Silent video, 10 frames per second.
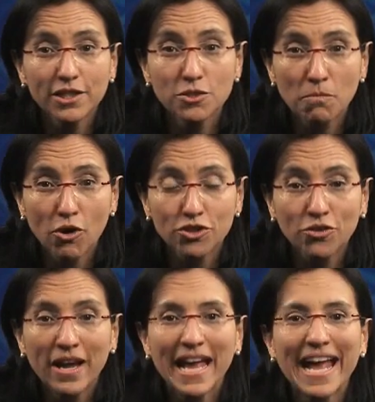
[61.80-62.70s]
this
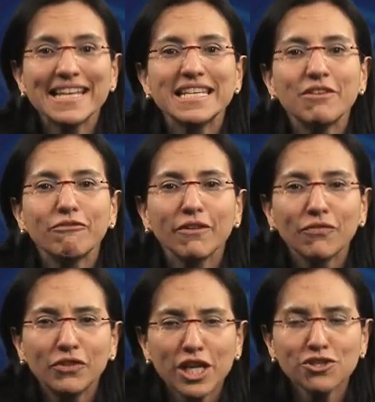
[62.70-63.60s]
module as a
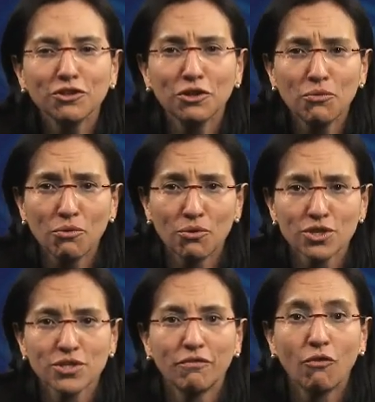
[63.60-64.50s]
foundational
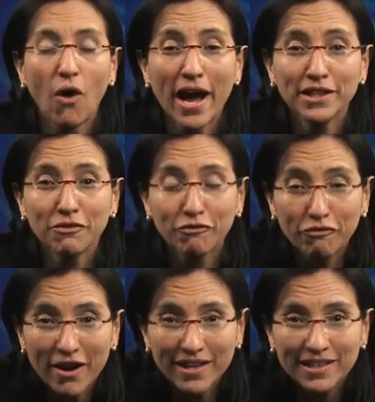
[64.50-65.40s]
course for other
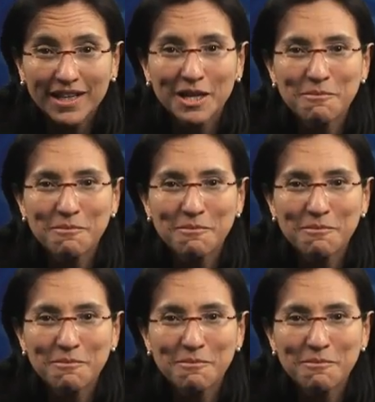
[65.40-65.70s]
fun